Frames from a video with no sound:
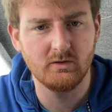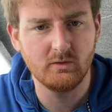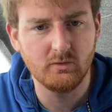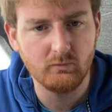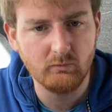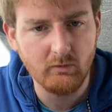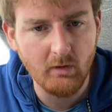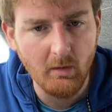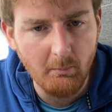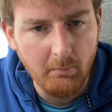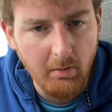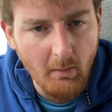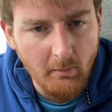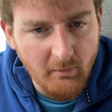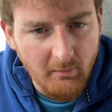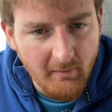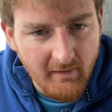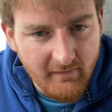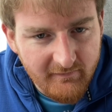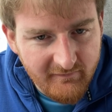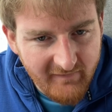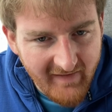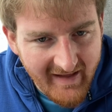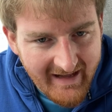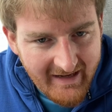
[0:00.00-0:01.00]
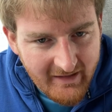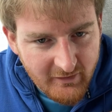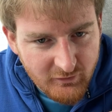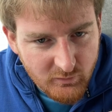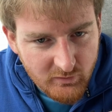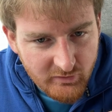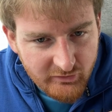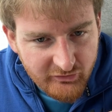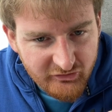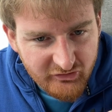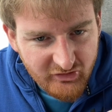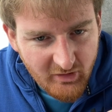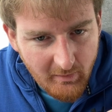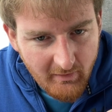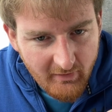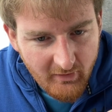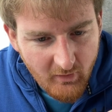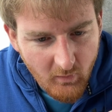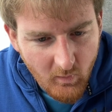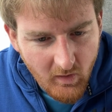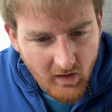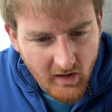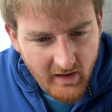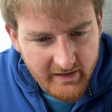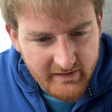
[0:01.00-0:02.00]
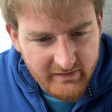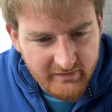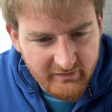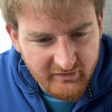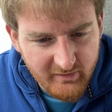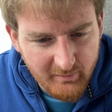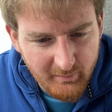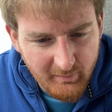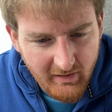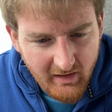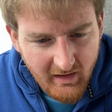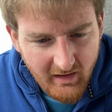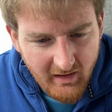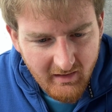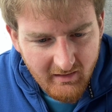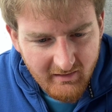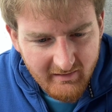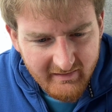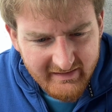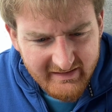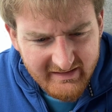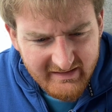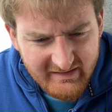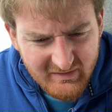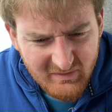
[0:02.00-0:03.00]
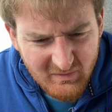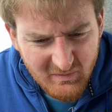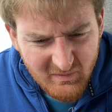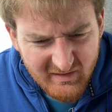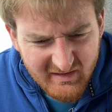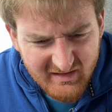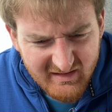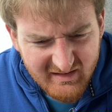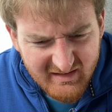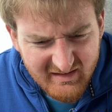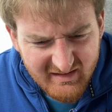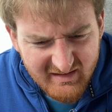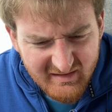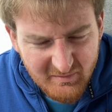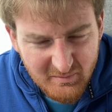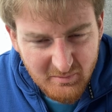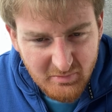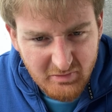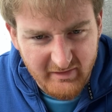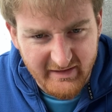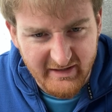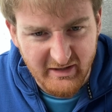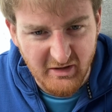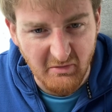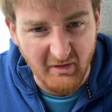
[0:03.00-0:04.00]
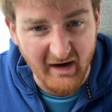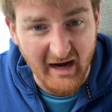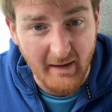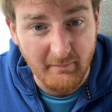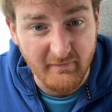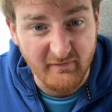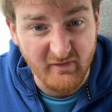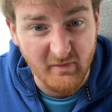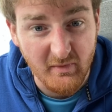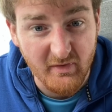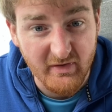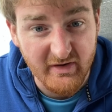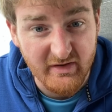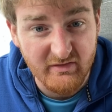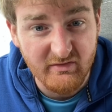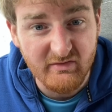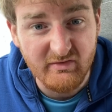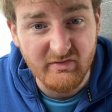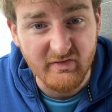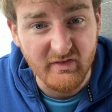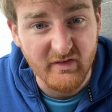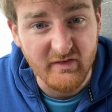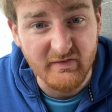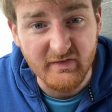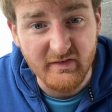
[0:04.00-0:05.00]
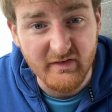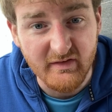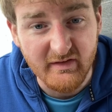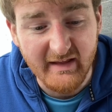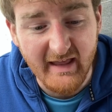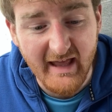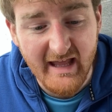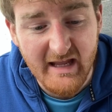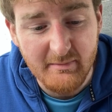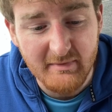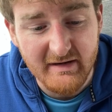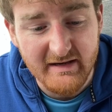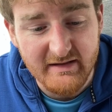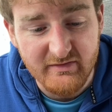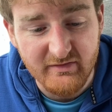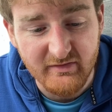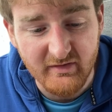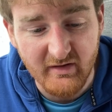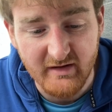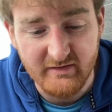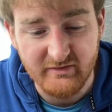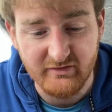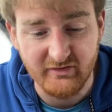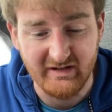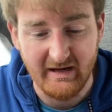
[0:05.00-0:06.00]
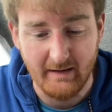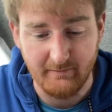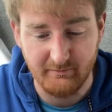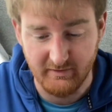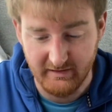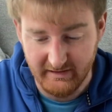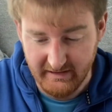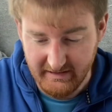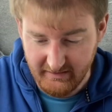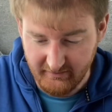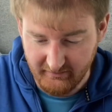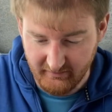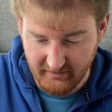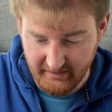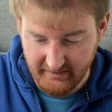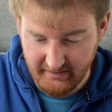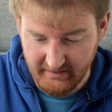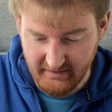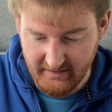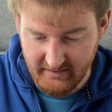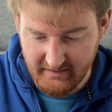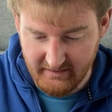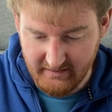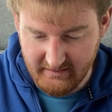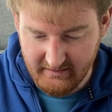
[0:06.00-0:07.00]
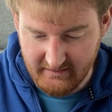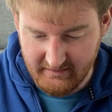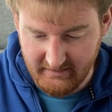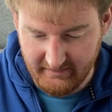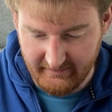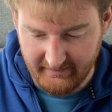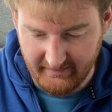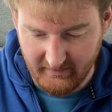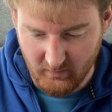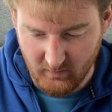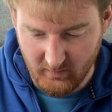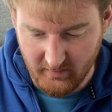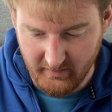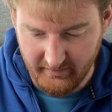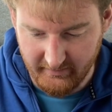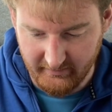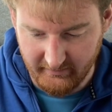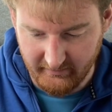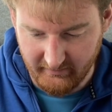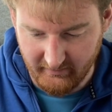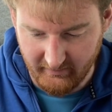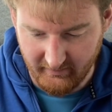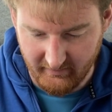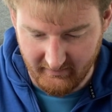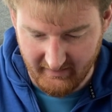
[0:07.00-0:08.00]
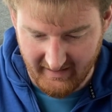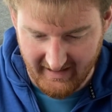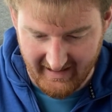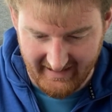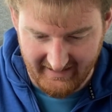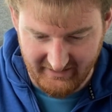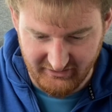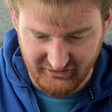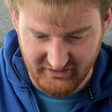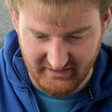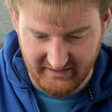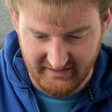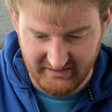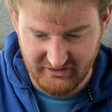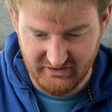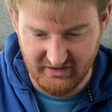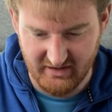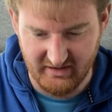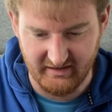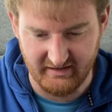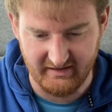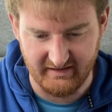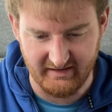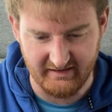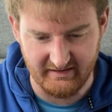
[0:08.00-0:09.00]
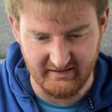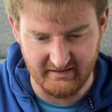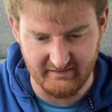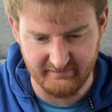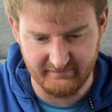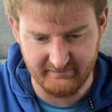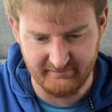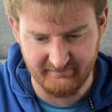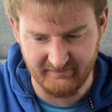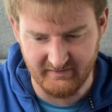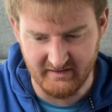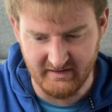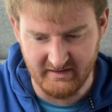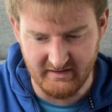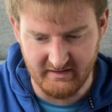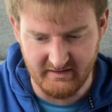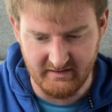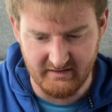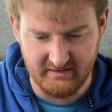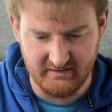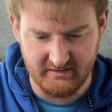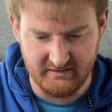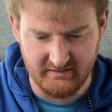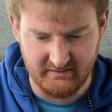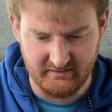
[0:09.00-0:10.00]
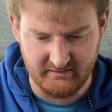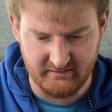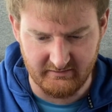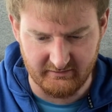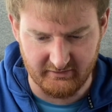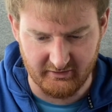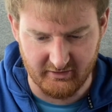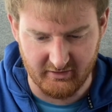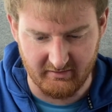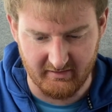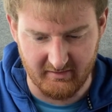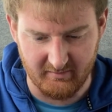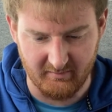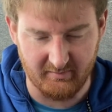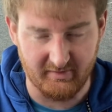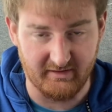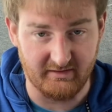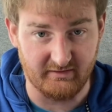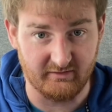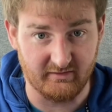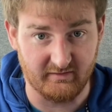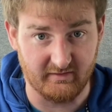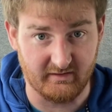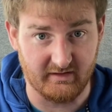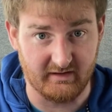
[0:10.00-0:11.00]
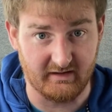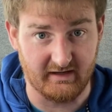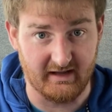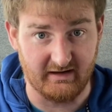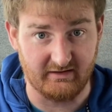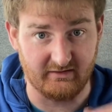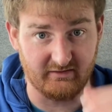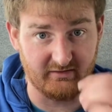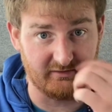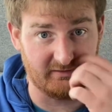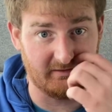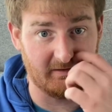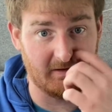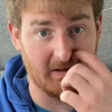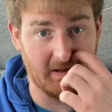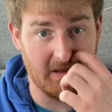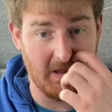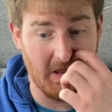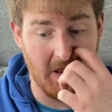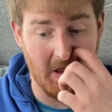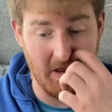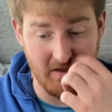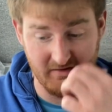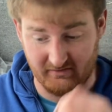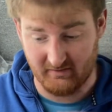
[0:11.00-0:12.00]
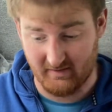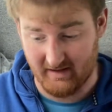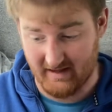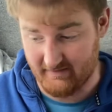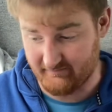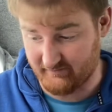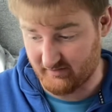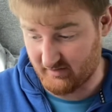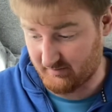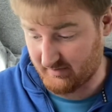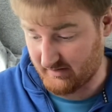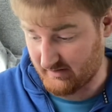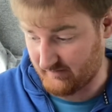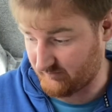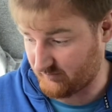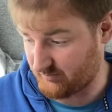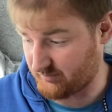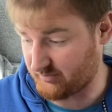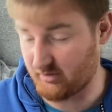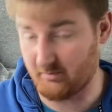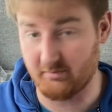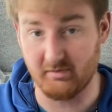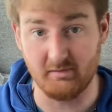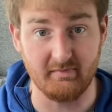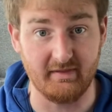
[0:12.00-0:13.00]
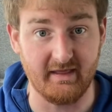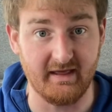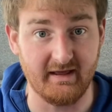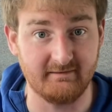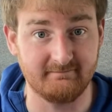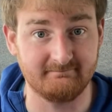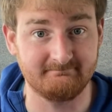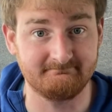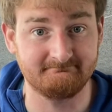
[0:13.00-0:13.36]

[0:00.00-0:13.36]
One problem I found was some of the wires supplied were pretty crap, if I'm honest. The cable inside snapped really easily, and they weren't actually chunky enough to crimp into the connectors. So having a bit of a problem there.